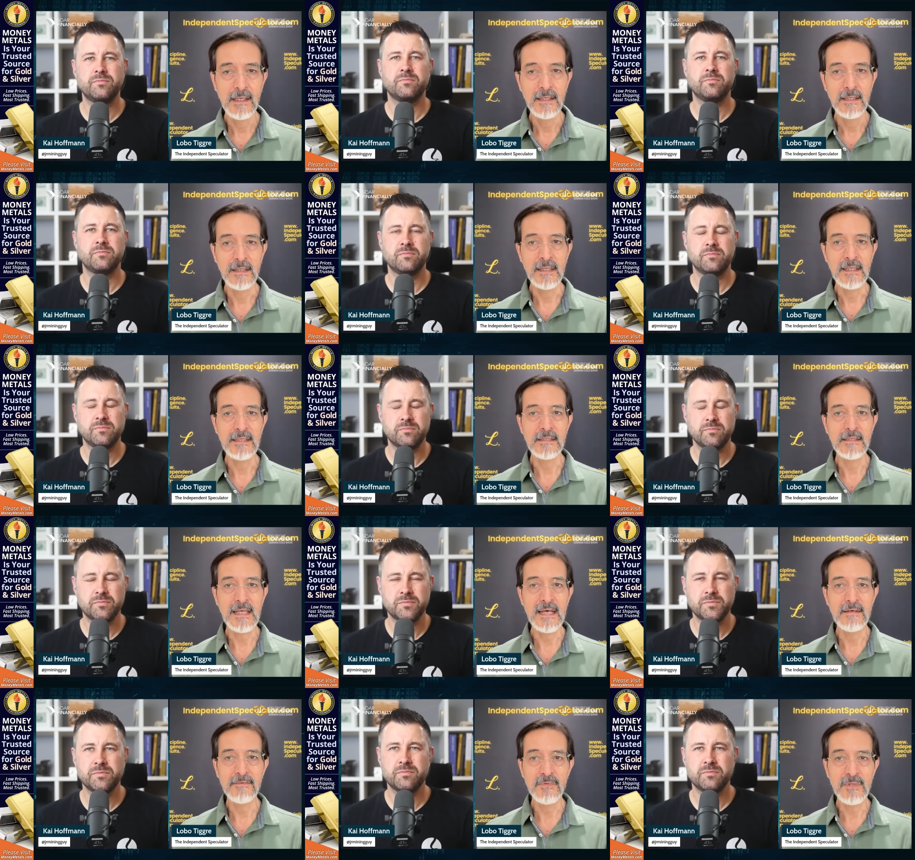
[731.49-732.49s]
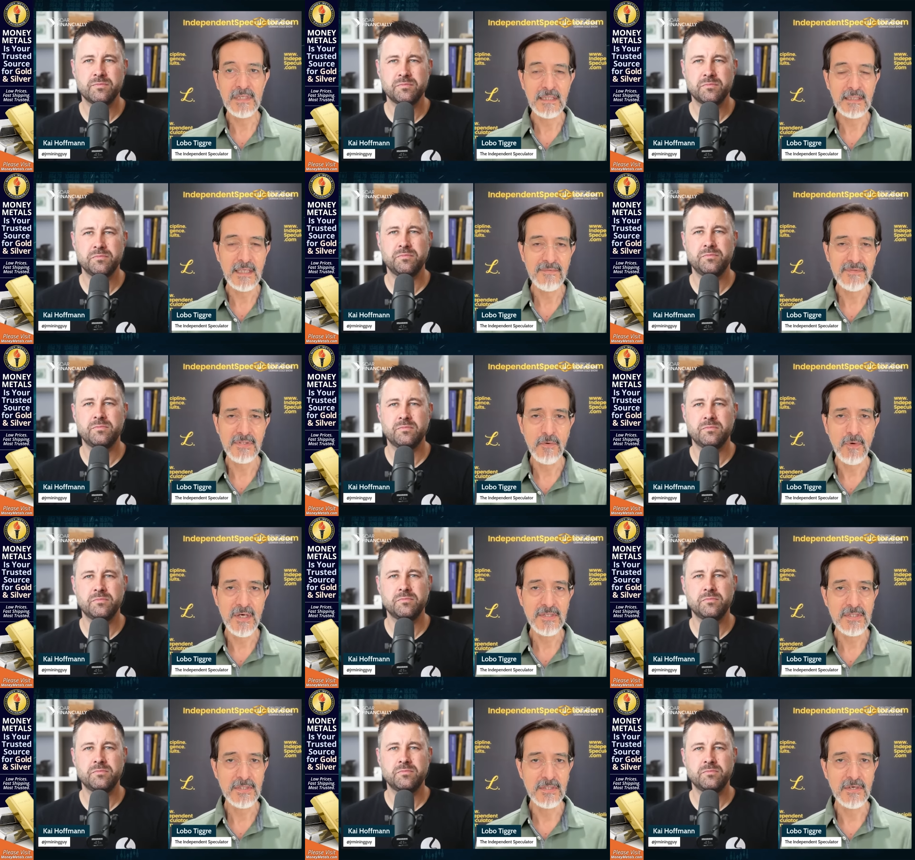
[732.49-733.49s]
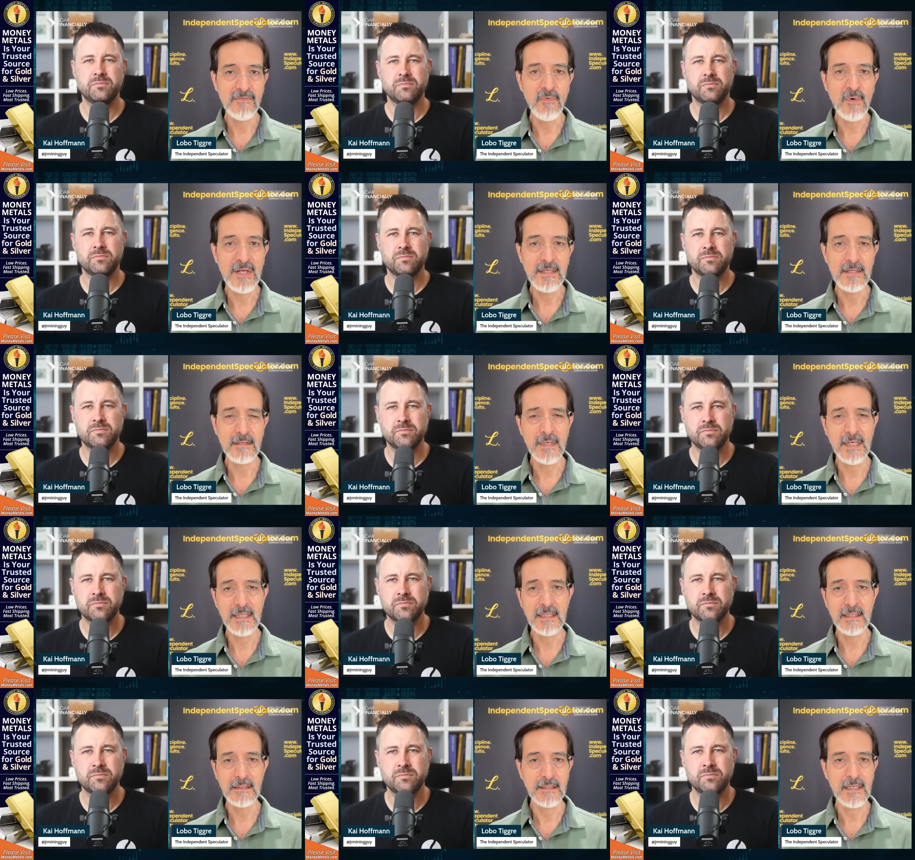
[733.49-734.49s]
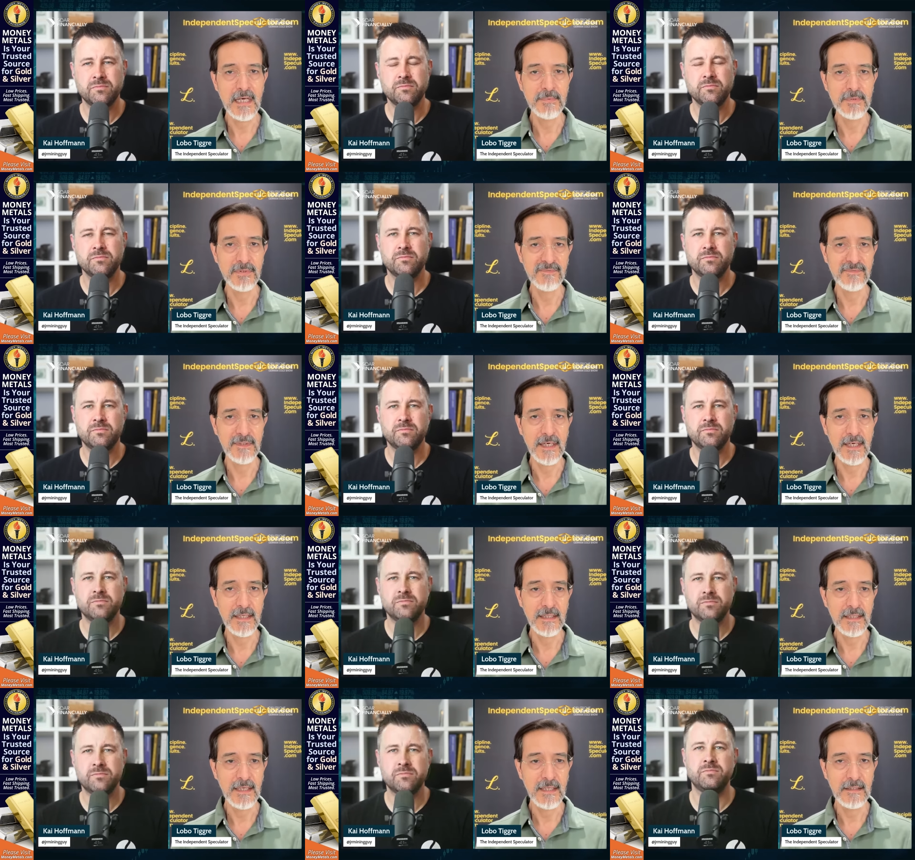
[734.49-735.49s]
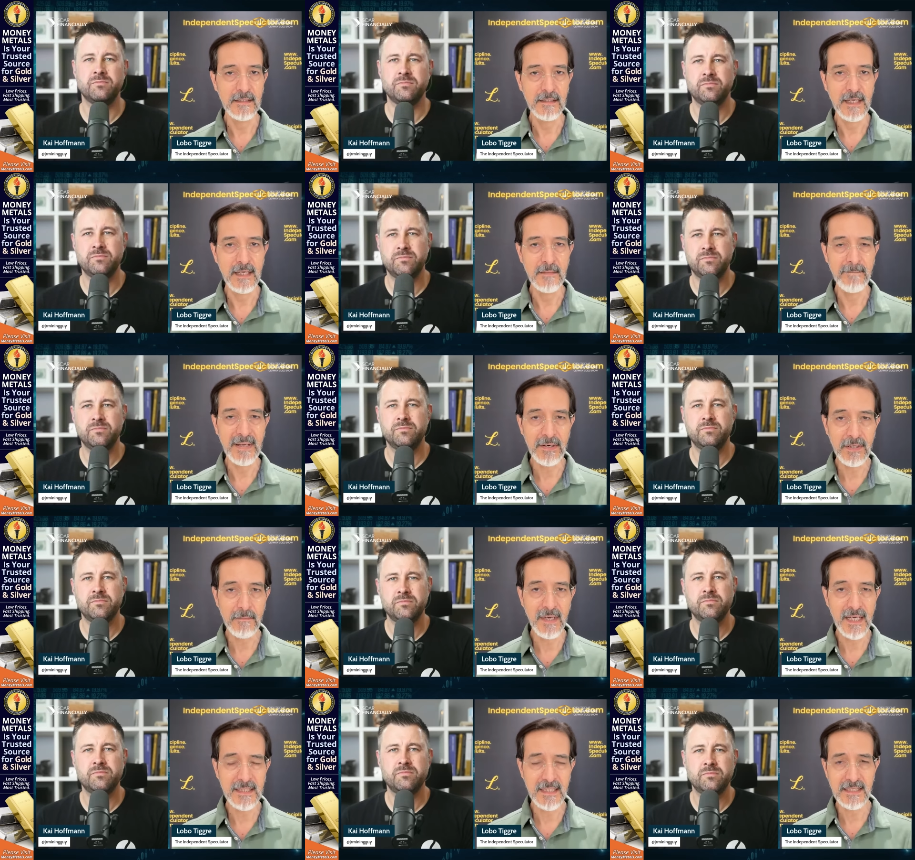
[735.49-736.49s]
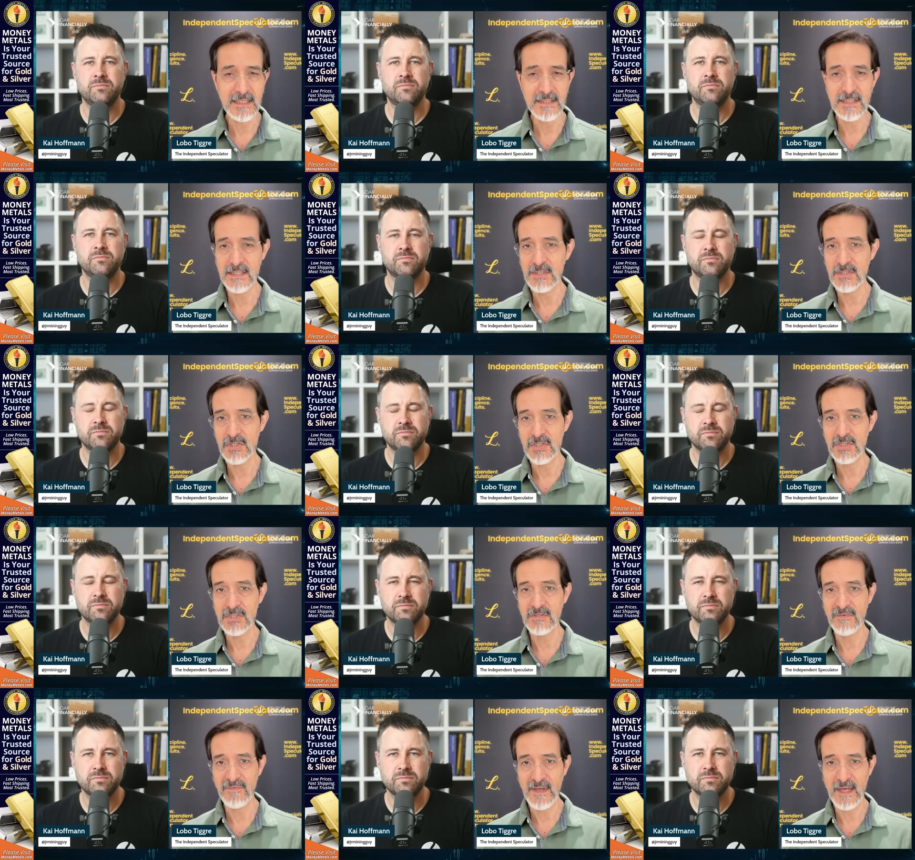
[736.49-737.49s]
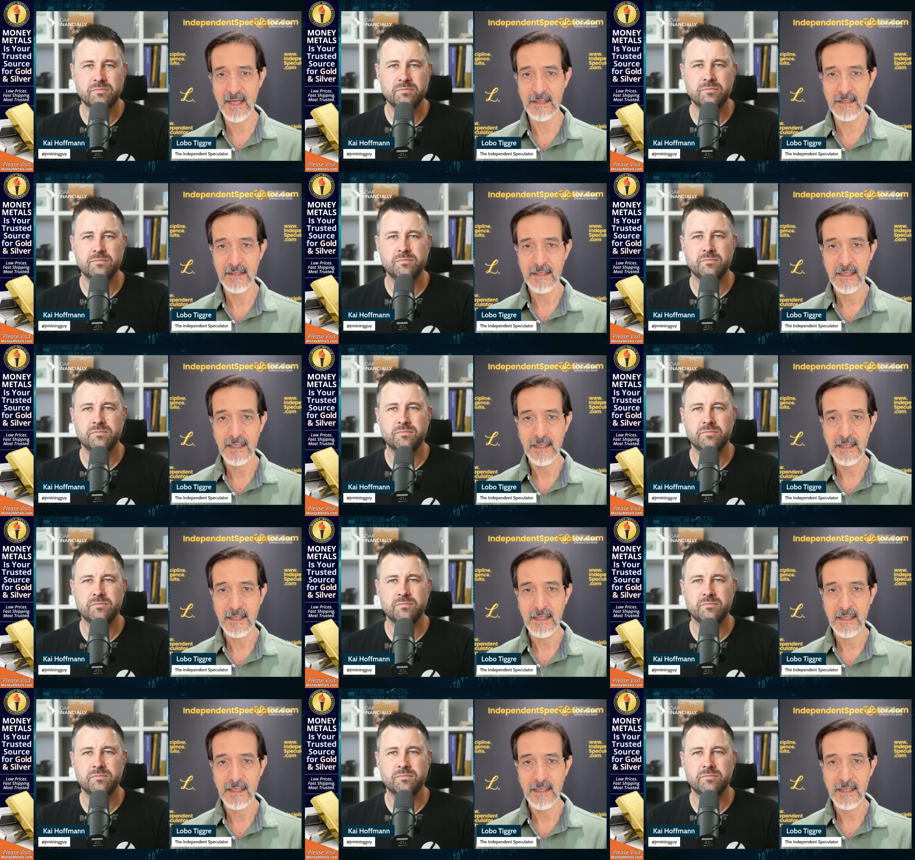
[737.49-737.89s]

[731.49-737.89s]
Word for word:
Speaker 1: And then that really leaves the question of when do the money helicopters fly? And and bear in mind that this isn't just the Fed,